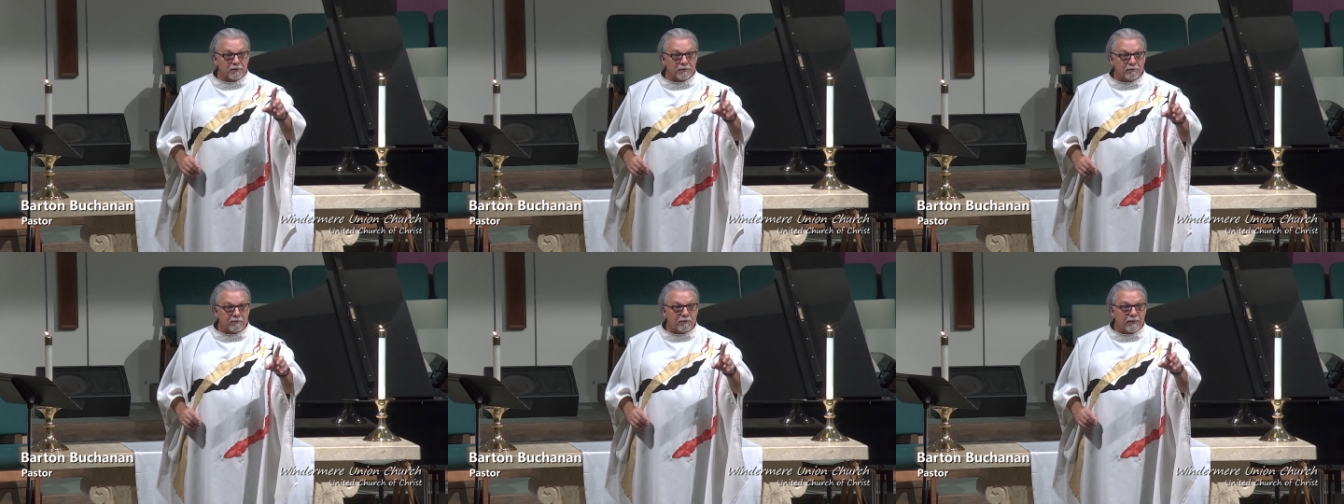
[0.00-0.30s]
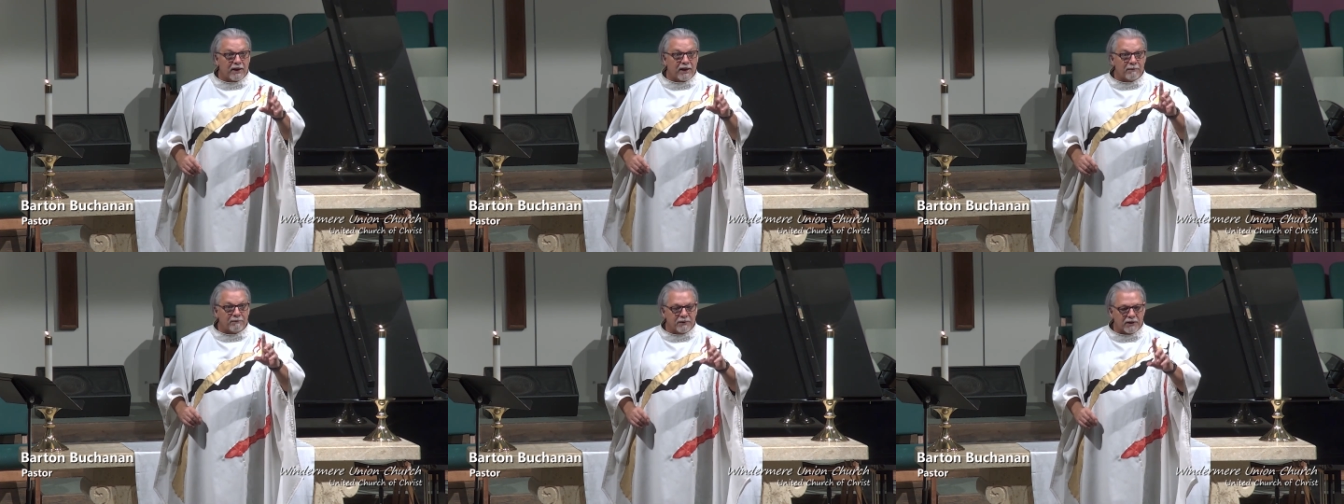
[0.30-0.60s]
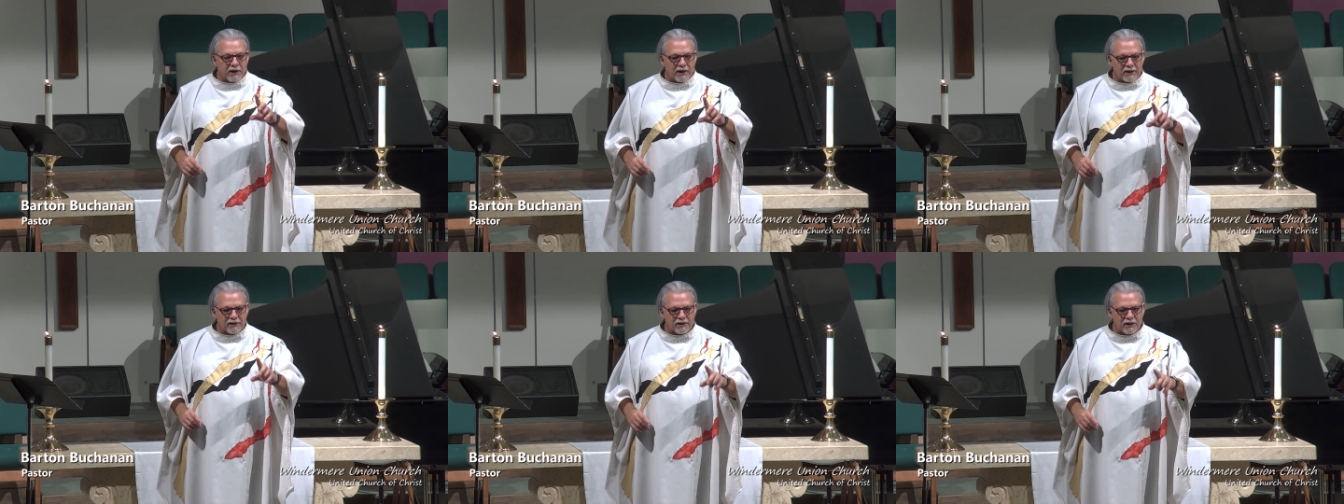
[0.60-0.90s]

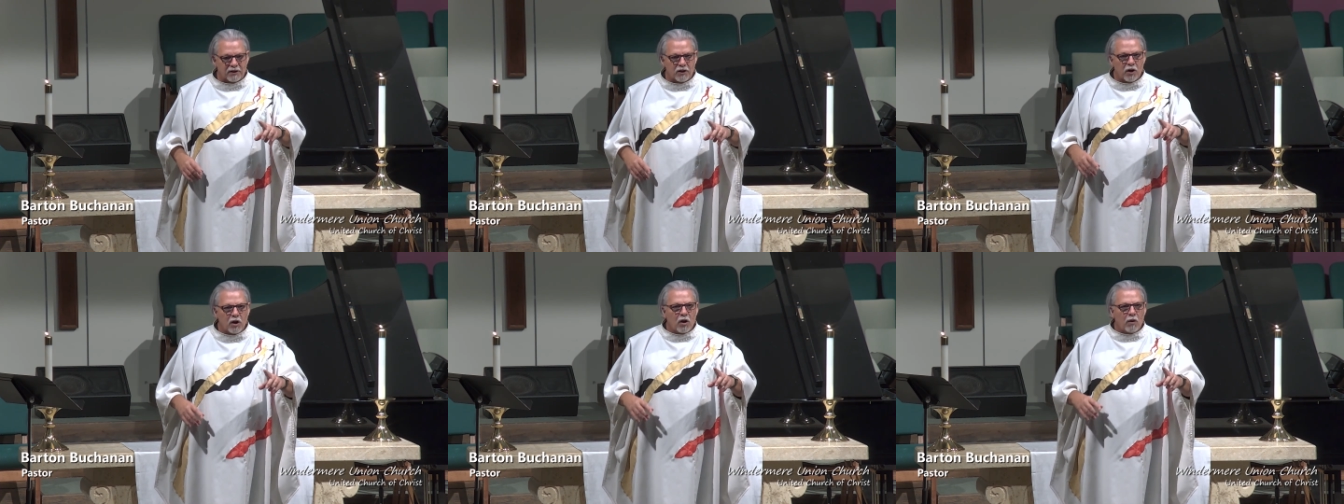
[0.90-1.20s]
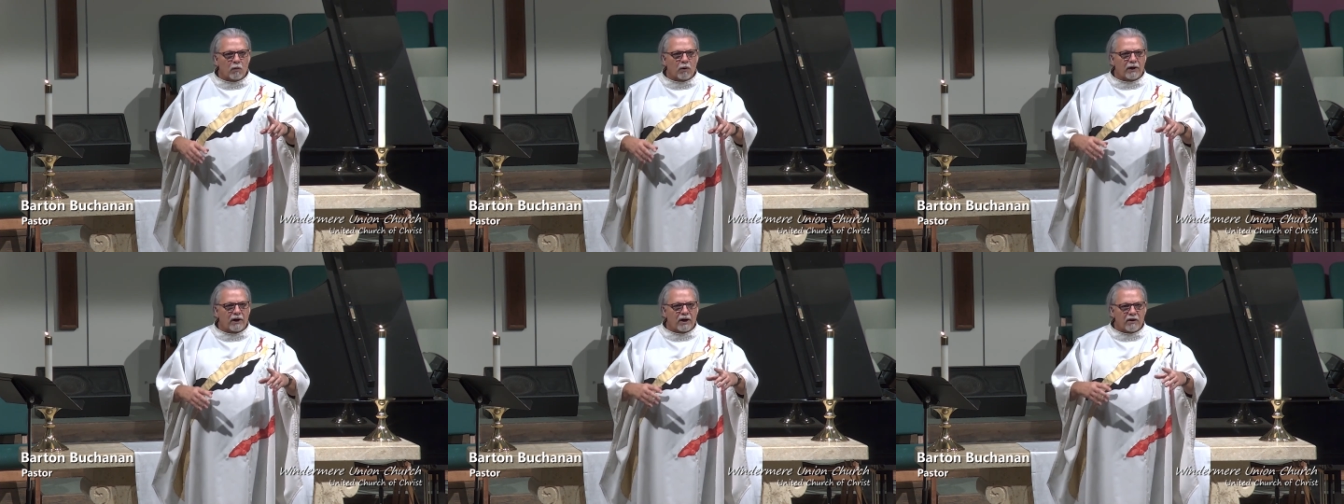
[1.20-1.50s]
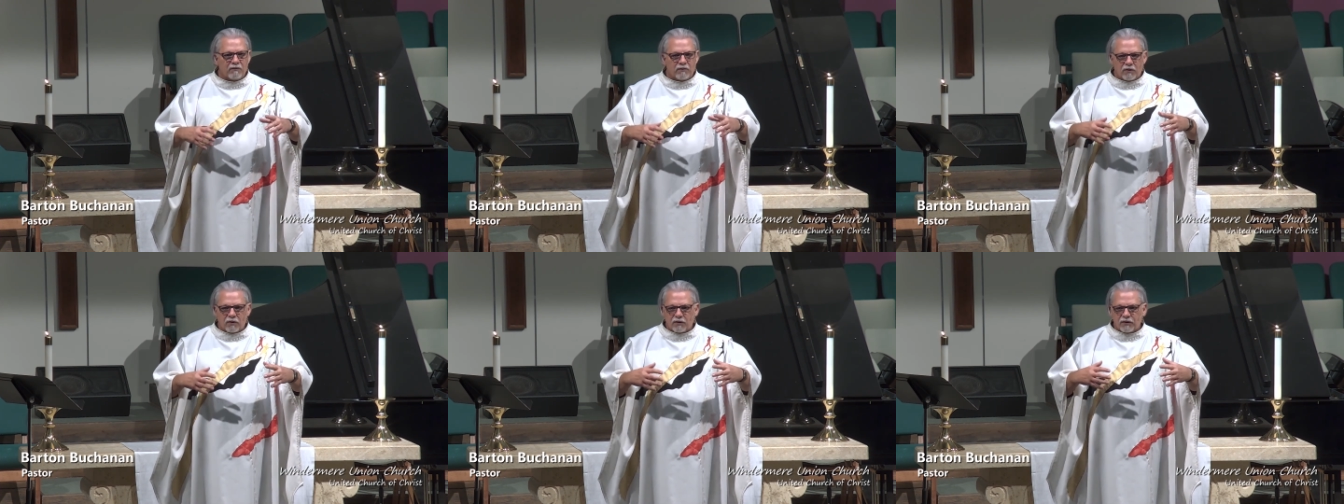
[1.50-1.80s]
baptized in,
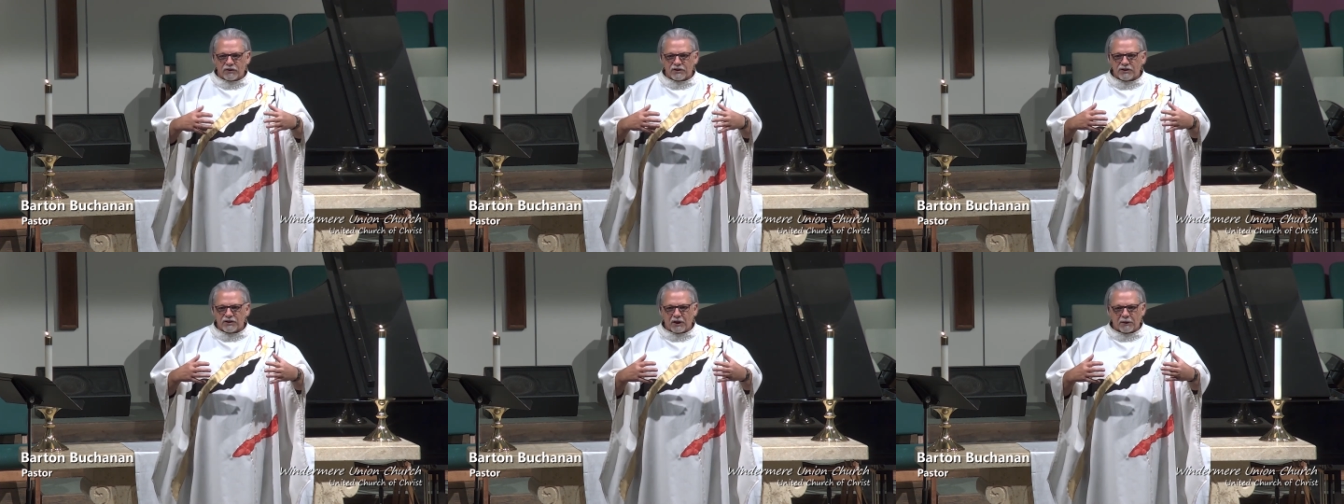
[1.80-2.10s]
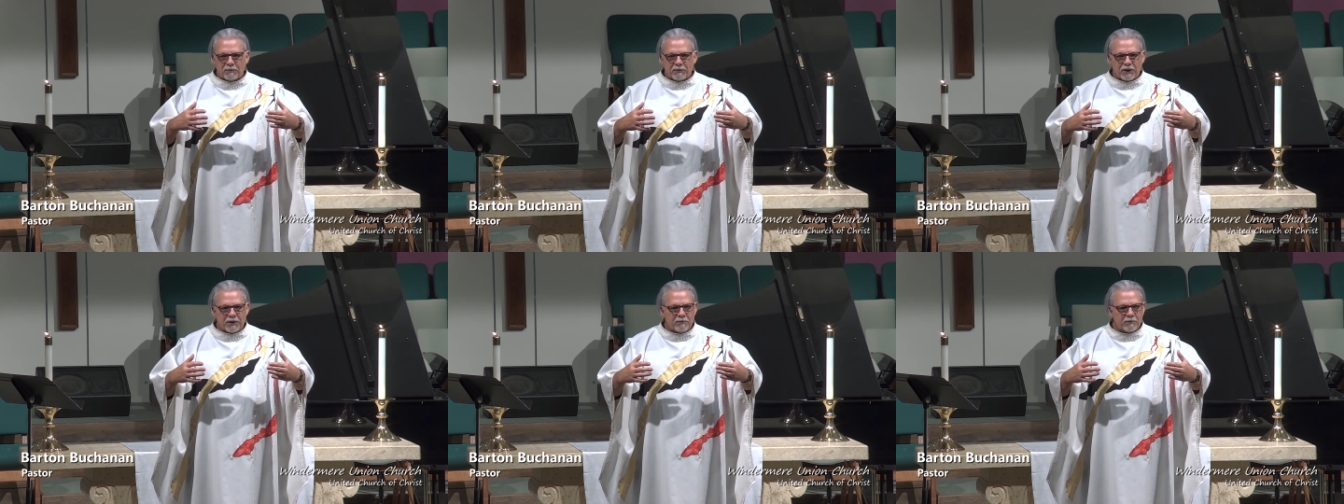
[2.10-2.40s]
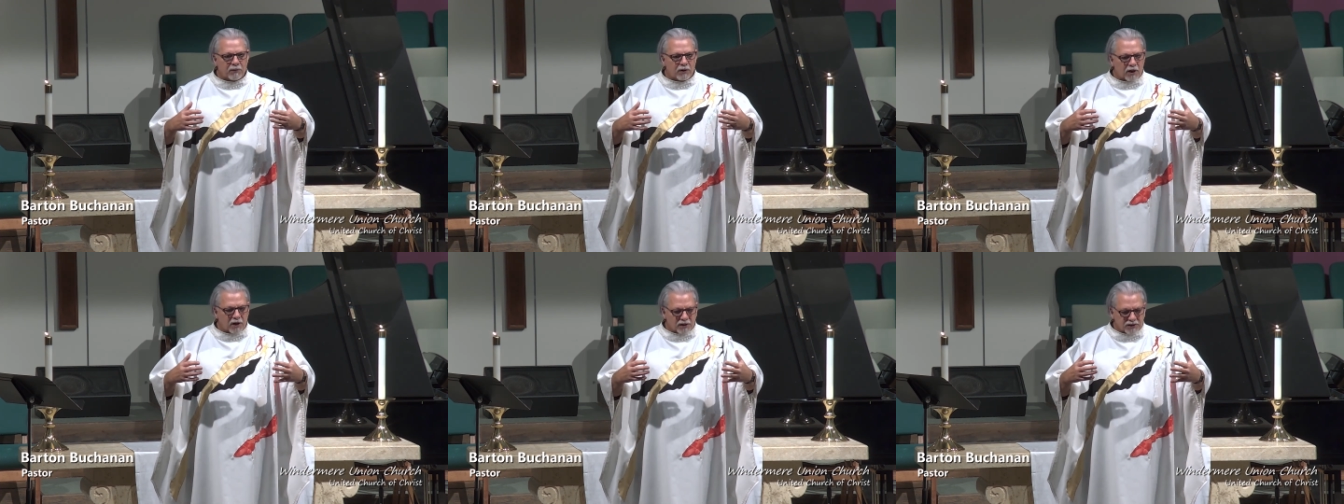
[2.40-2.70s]
whatever the stumbling
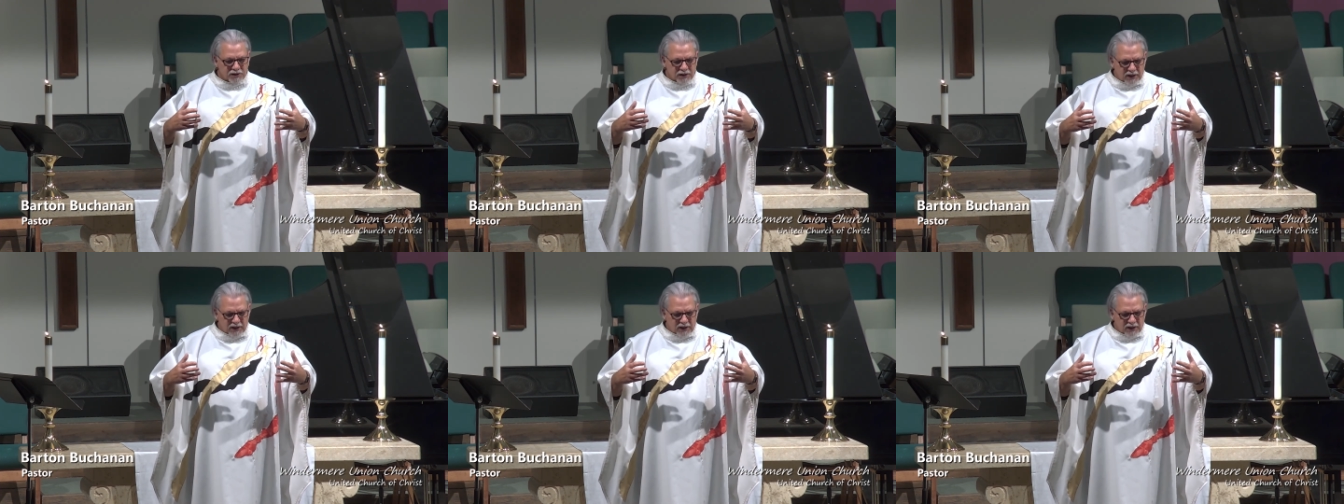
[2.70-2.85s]
blocks